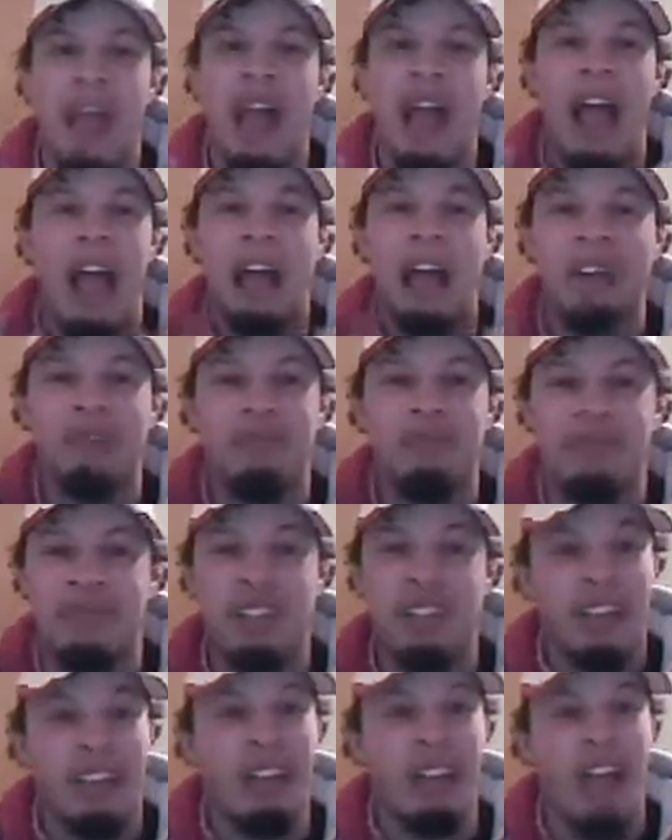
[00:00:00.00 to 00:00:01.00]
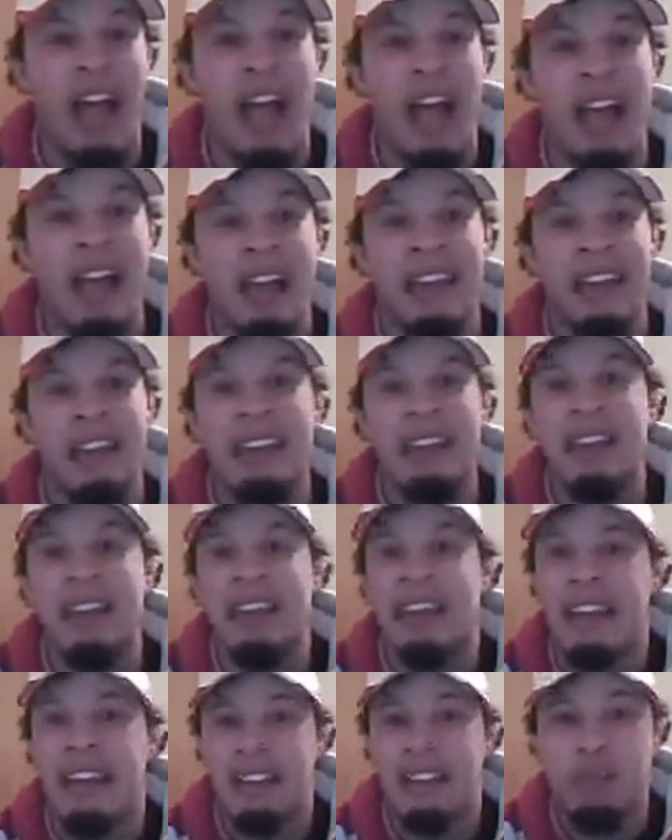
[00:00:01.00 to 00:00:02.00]
The guy
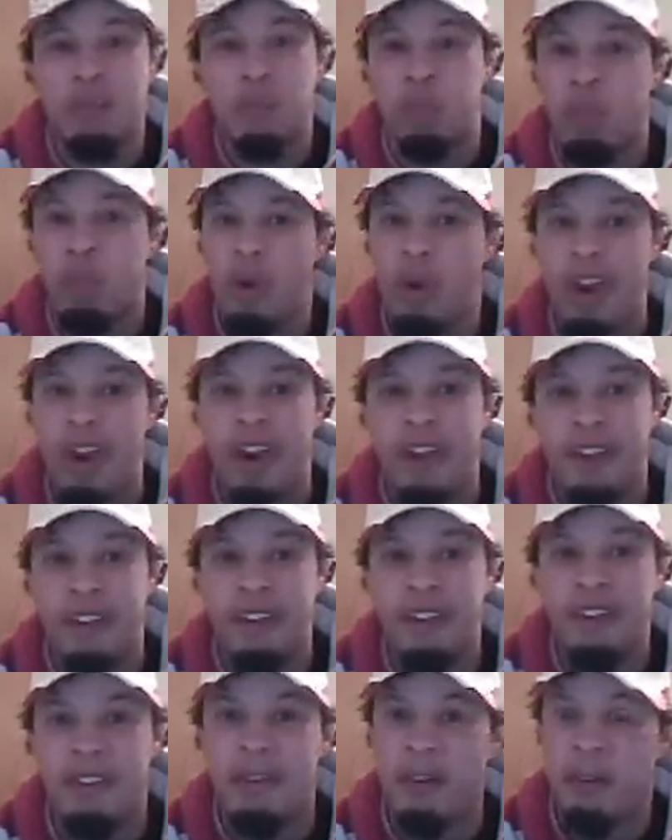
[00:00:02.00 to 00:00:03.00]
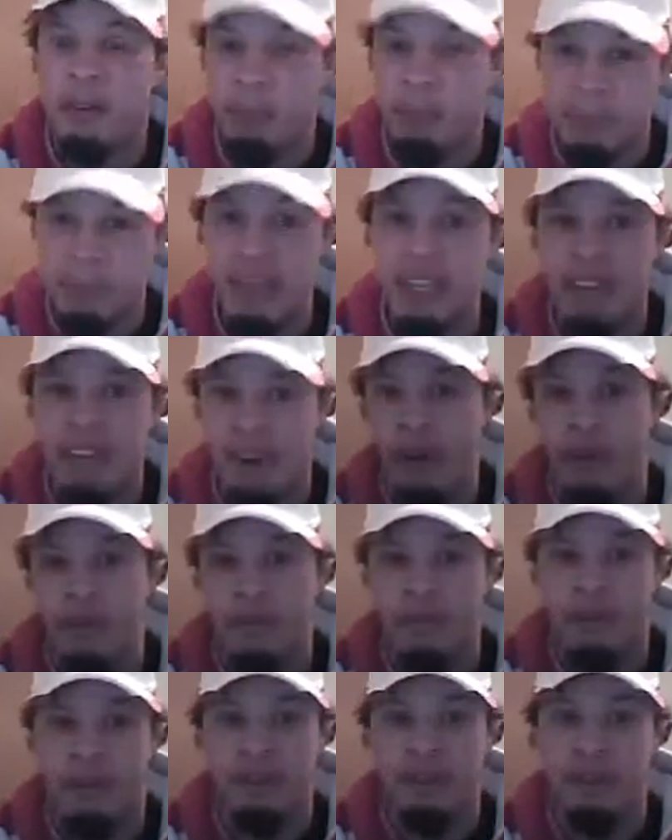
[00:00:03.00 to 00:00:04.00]
has won me
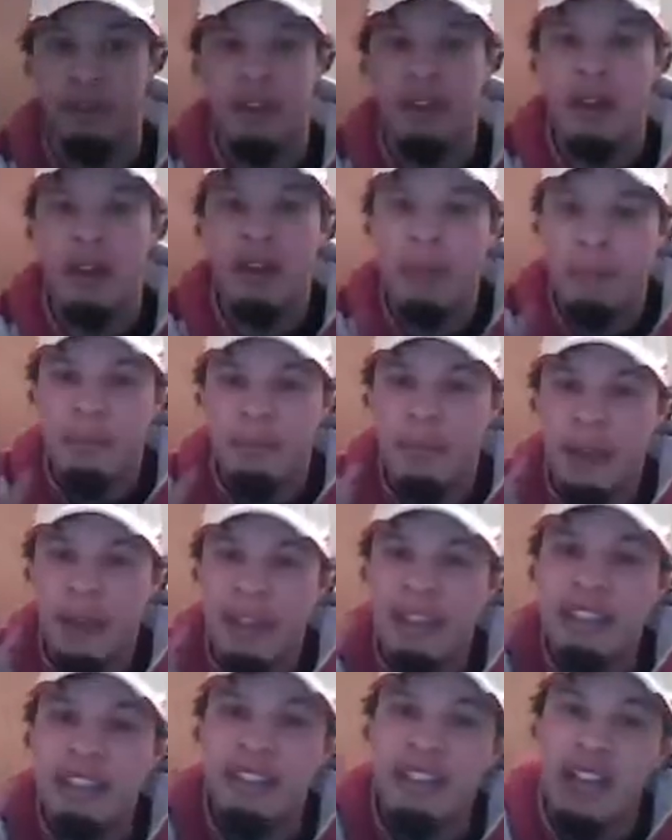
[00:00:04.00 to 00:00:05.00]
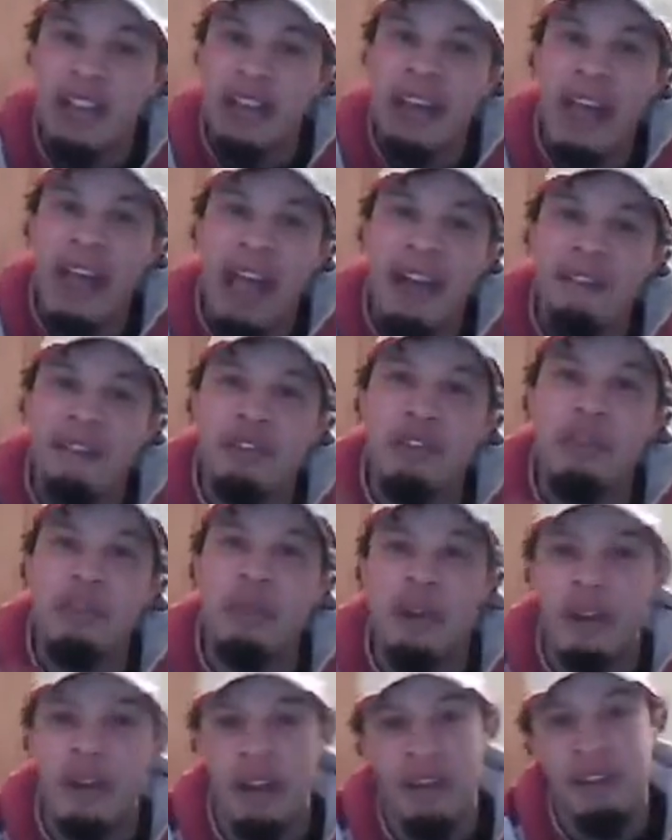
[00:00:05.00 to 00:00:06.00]
over, but he's gonna have to
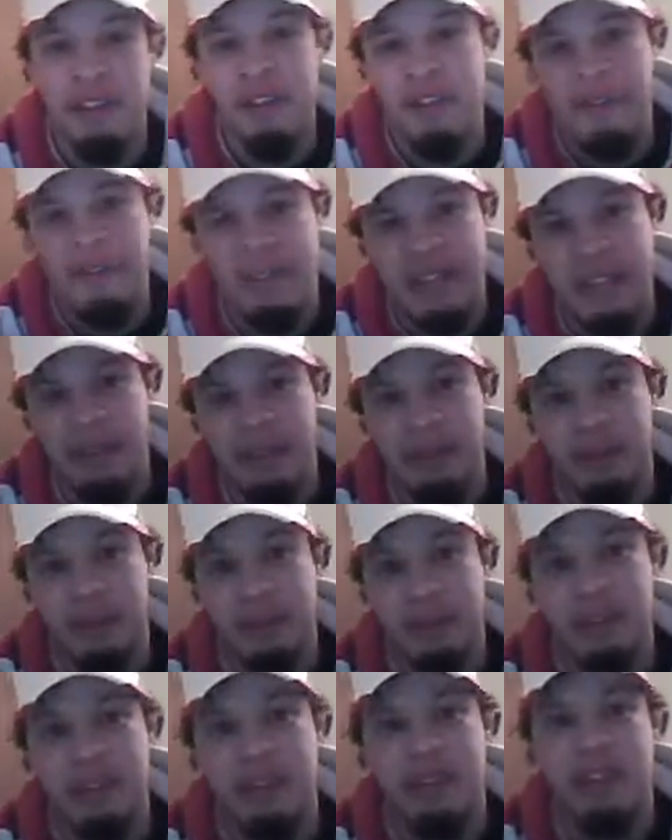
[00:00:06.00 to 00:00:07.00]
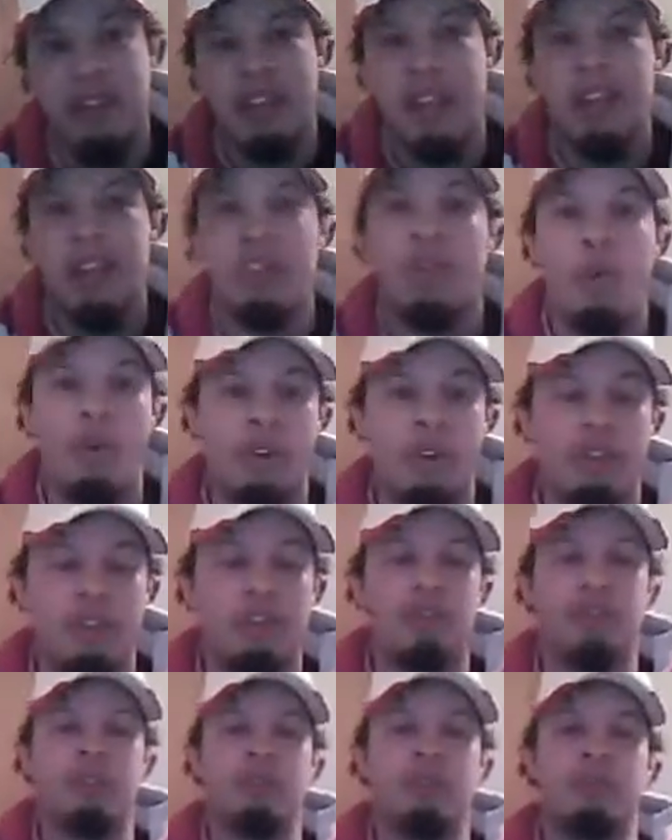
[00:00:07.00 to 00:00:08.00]
win on the field in order
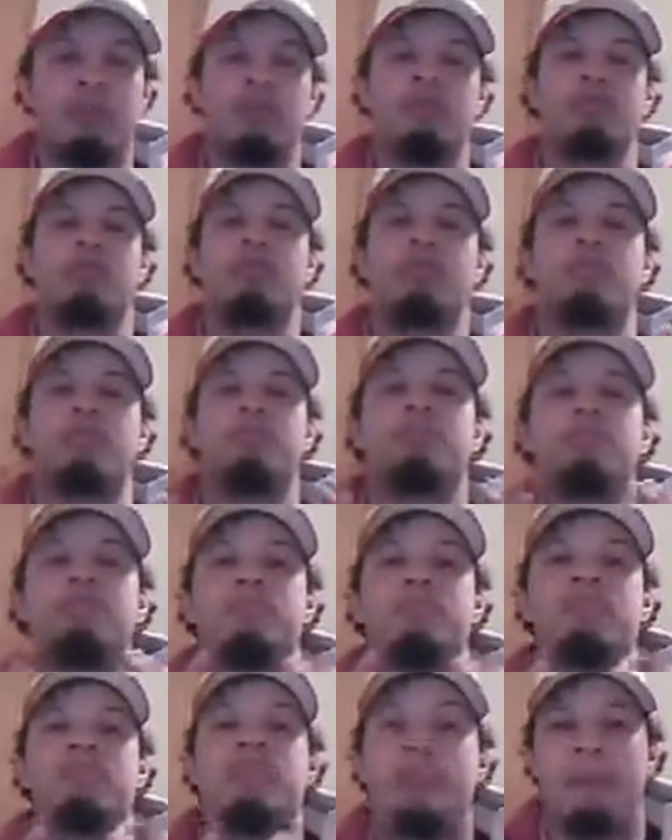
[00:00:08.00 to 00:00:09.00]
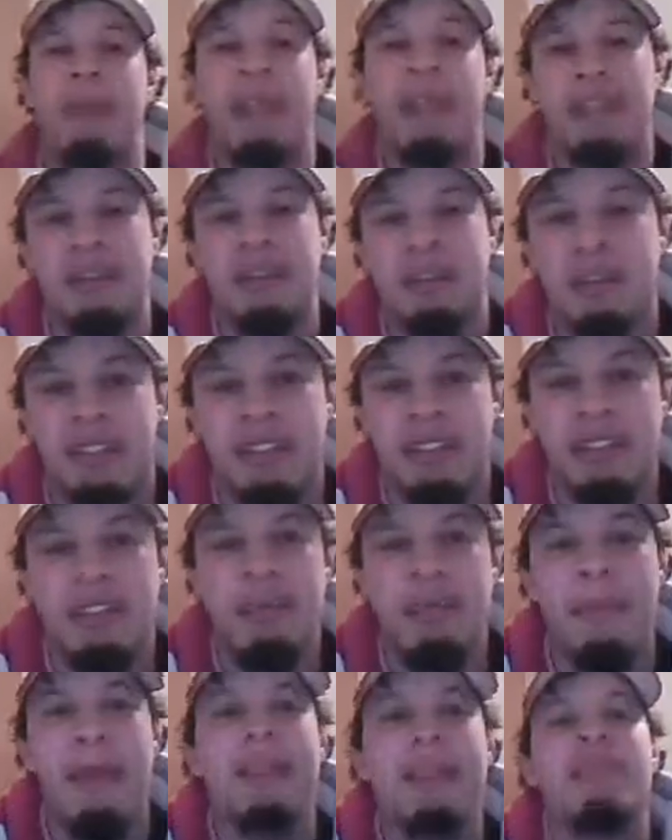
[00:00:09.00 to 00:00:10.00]
to
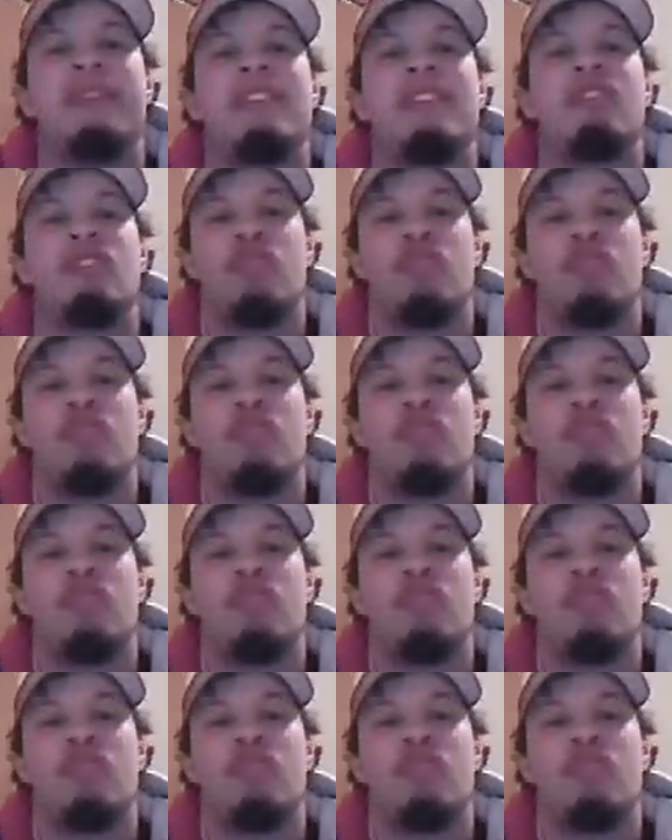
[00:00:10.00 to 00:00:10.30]
cement this